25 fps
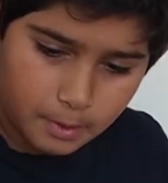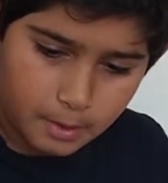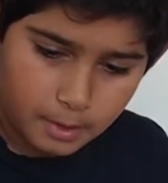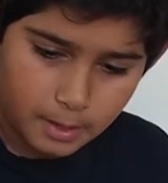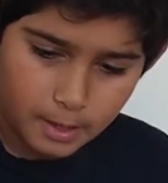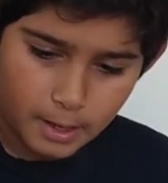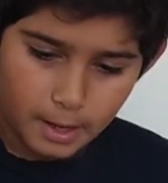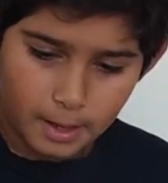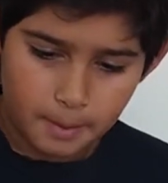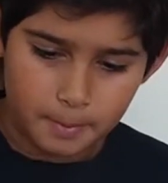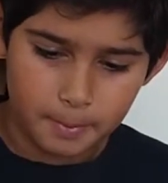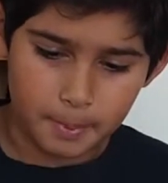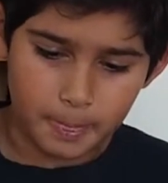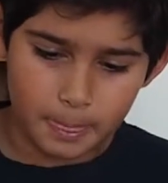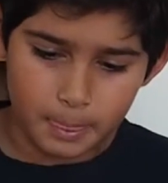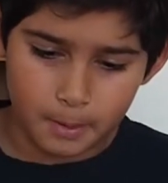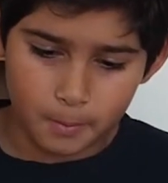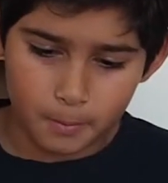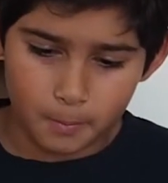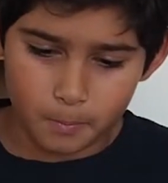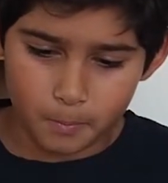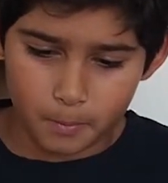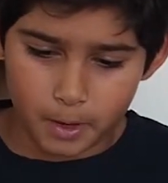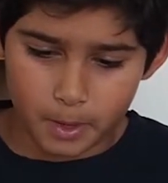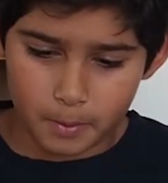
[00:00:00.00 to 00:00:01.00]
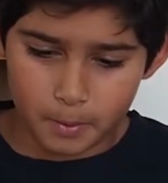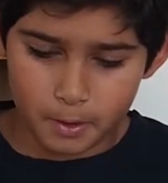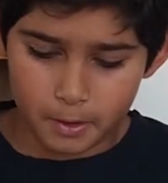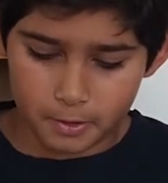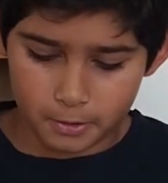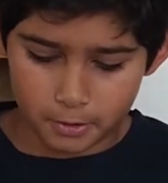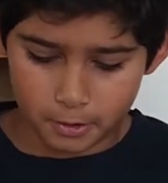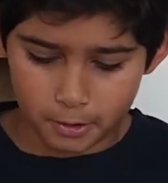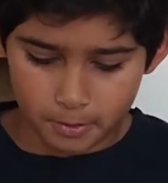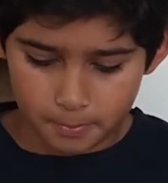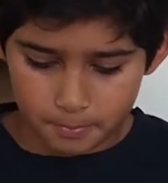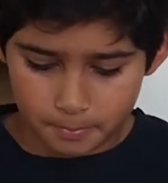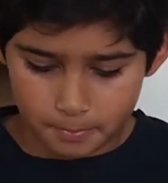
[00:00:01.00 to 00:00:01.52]
Okay, what you want
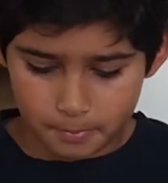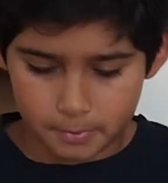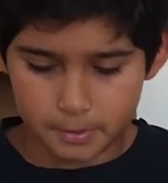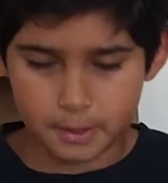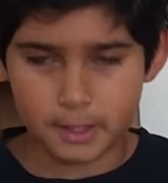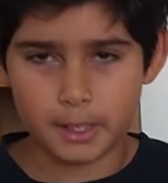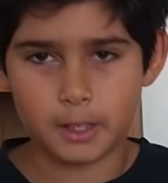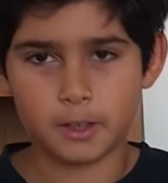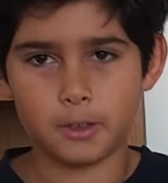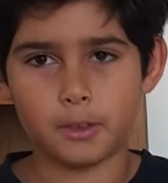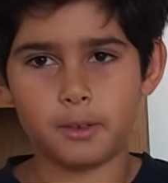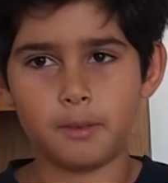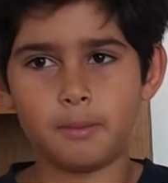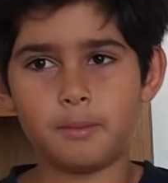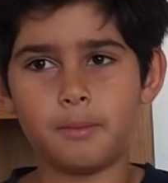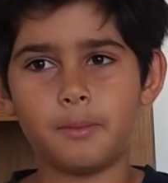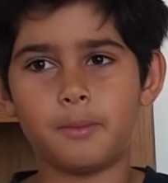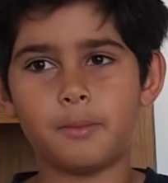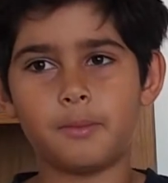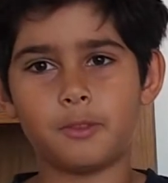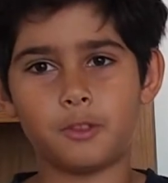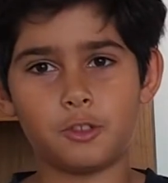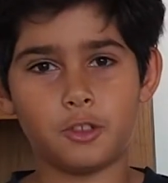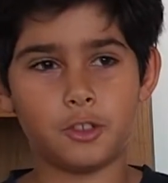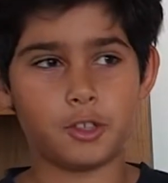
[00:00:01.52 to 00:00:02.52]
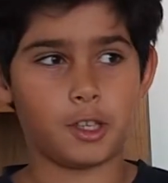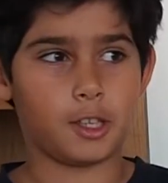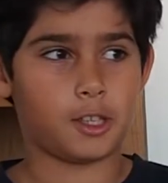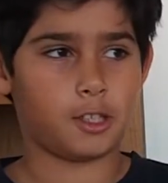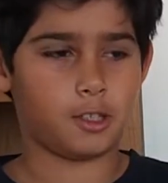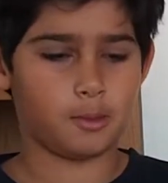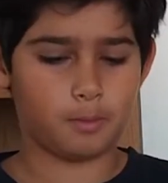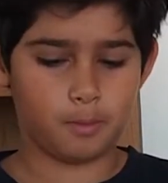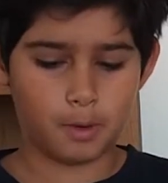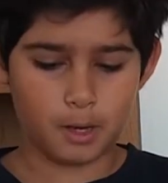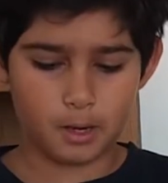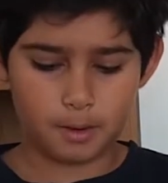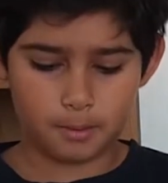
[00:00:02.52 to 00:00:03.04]
to do is get your 2 slices
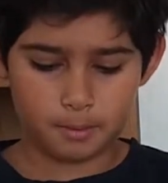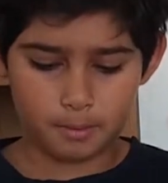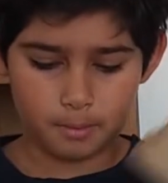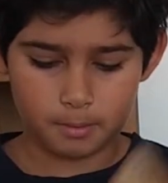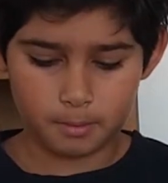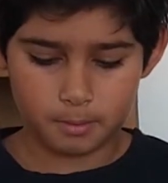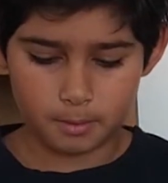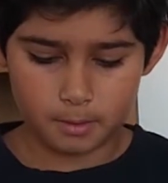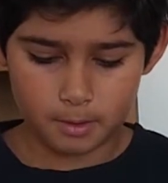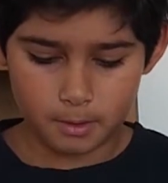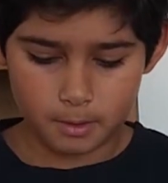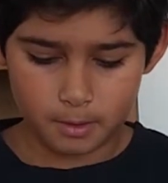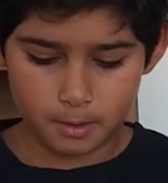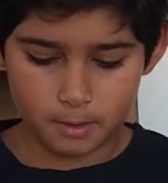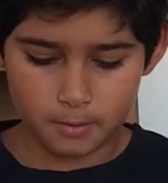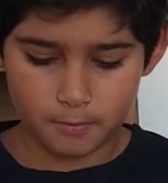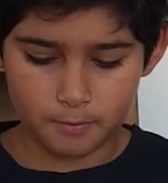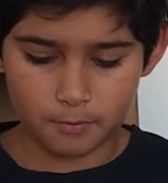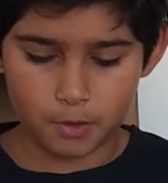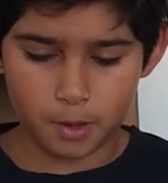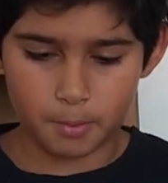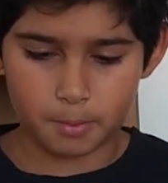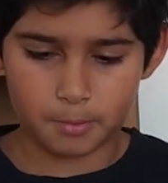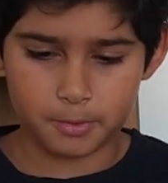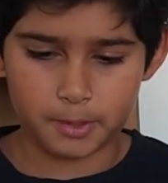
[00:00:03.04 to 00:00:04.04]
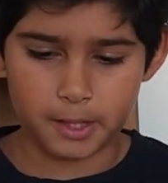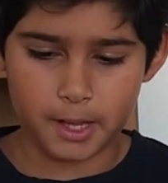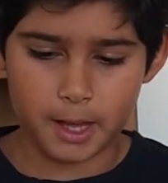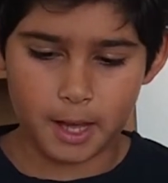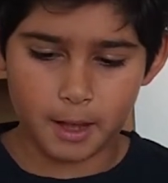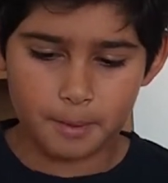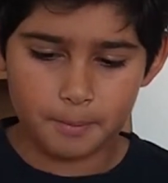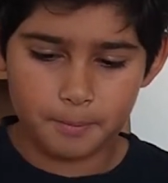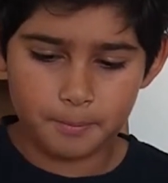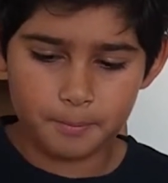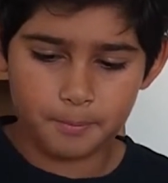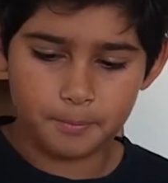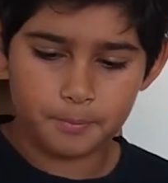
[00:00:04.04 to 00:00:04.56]
of bread, flop them
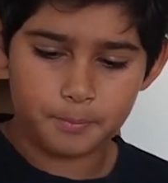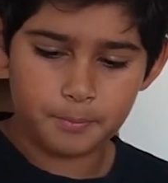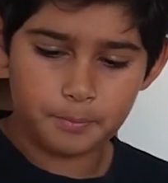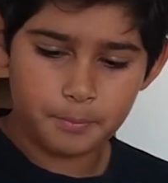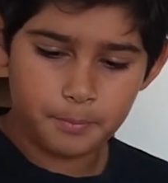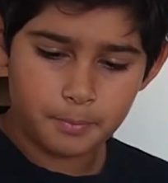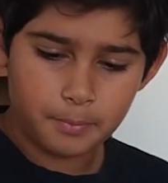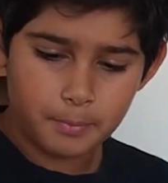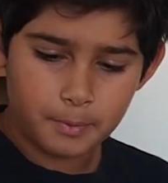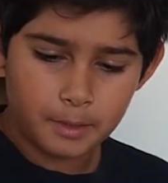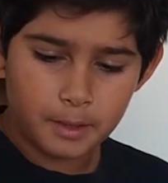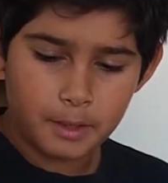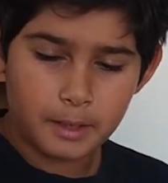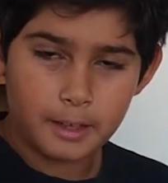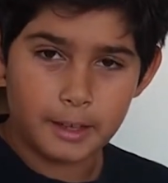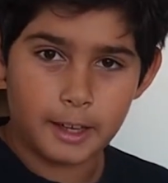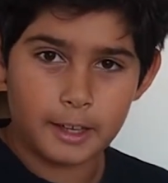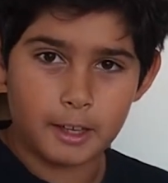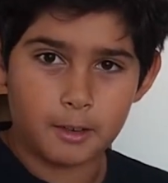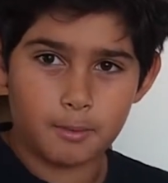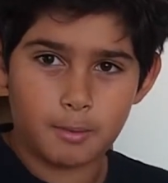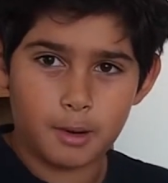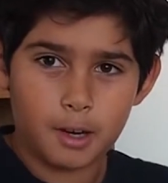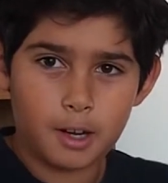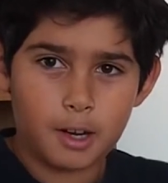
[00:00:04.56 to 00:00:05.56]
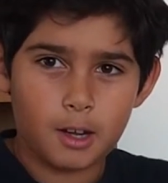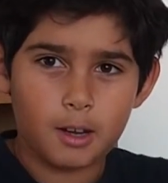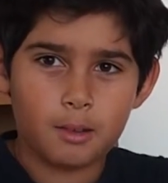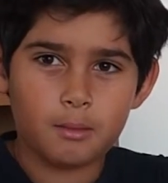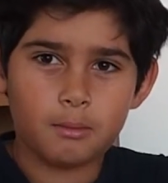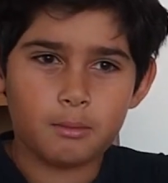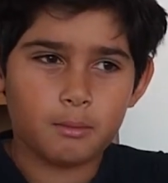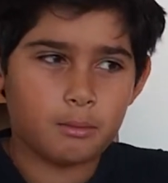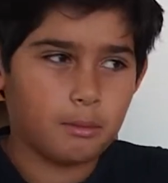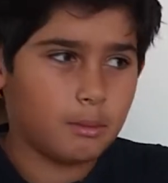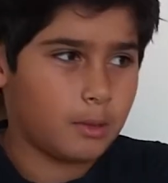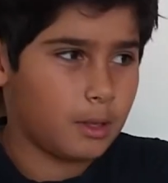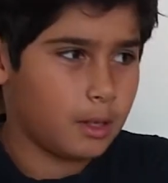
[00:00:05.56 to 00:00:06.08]
down, get your butter
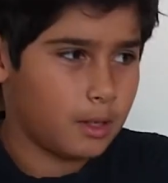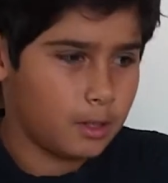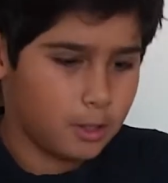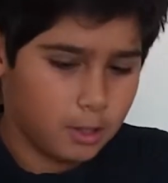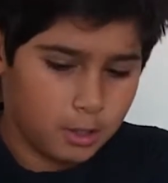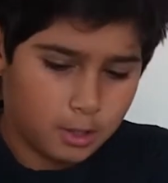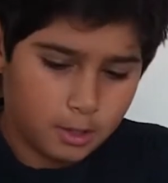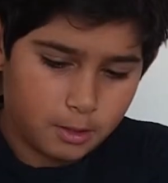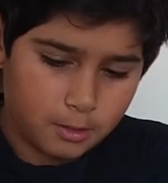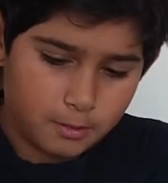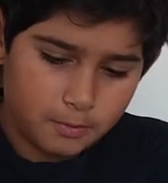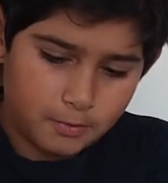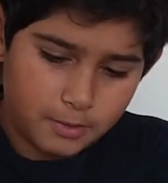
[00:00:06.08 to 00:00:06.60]
and just